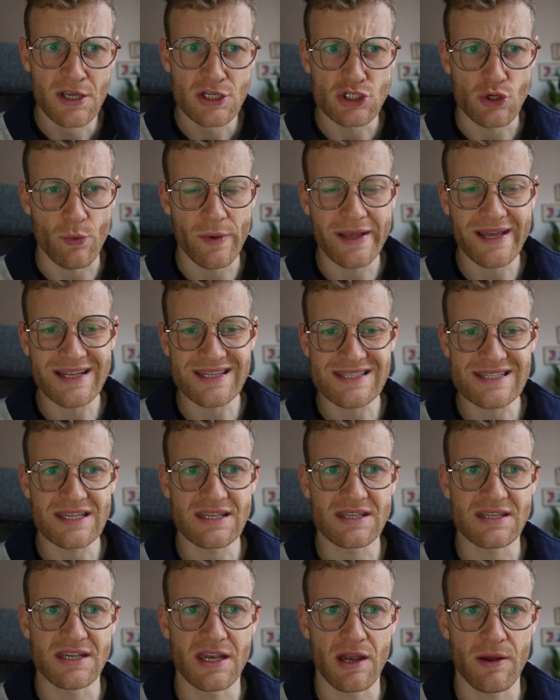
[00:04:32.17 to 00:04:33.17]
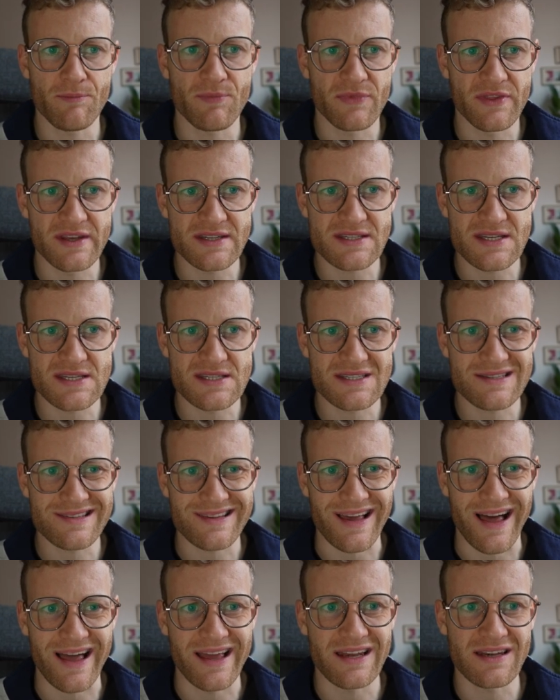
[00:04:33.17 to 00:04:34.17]
So we can see here, this is
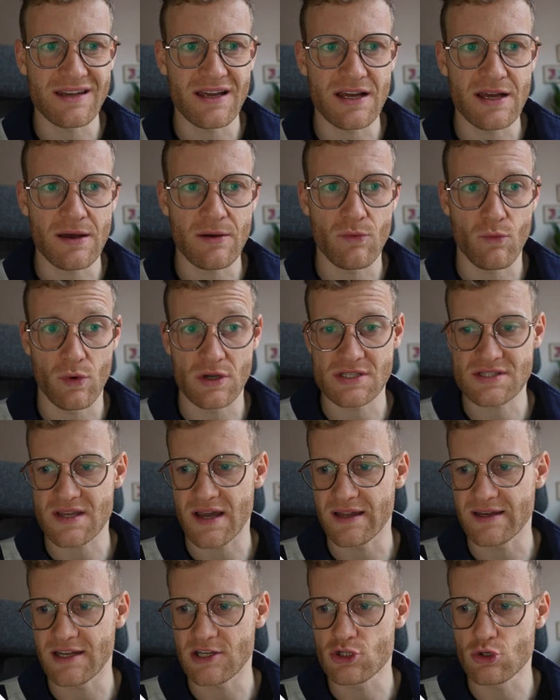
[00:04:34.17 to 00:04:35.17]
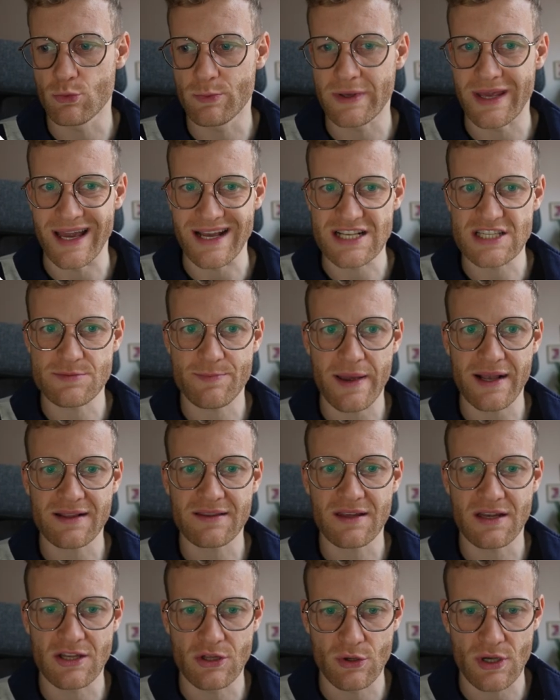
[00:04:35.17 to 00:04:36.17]
kinda, was kinda to be expected.